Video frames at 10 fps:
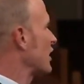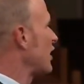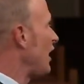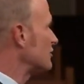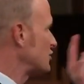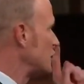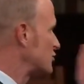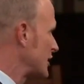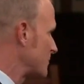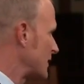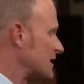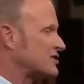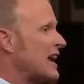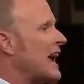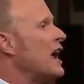to cost you something to
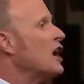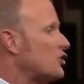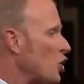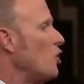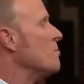say, two